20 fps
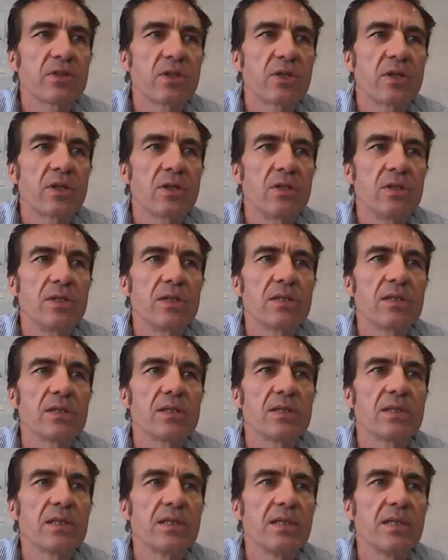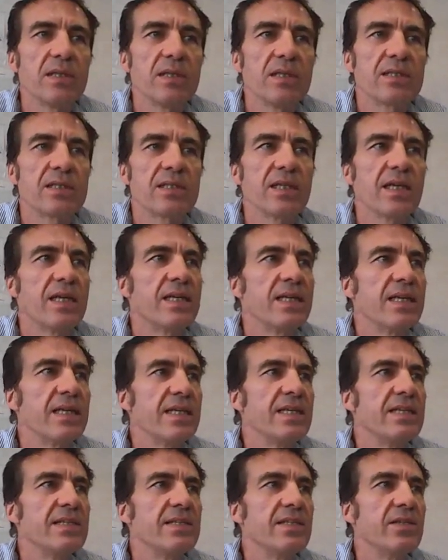half circle
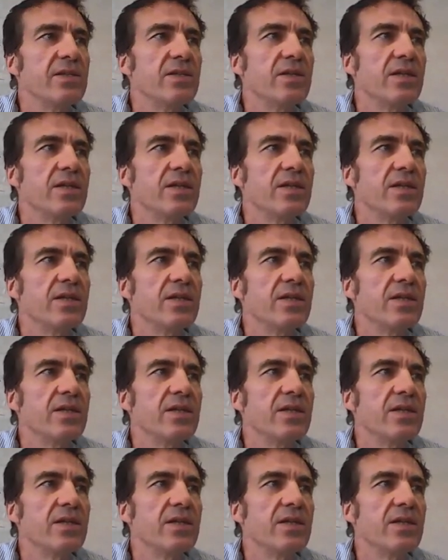is an